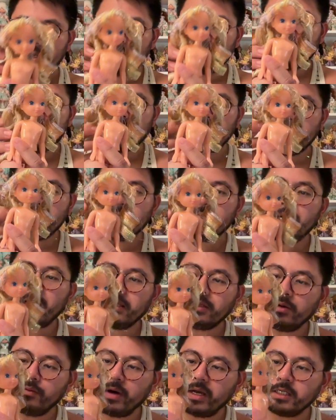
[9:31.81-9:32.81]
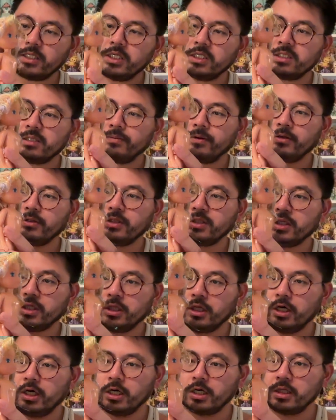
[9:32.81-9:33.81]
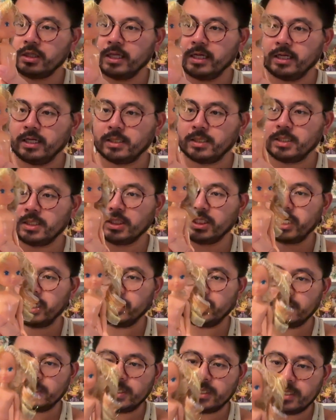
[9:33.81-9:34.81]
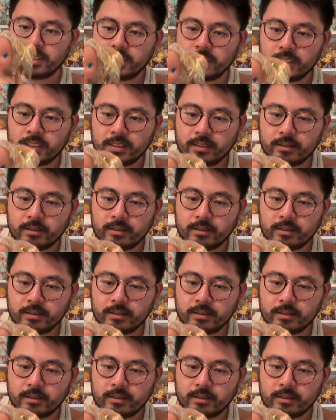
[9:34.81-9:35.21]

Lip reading: This is not the way she's supposed to look, ladies and gents.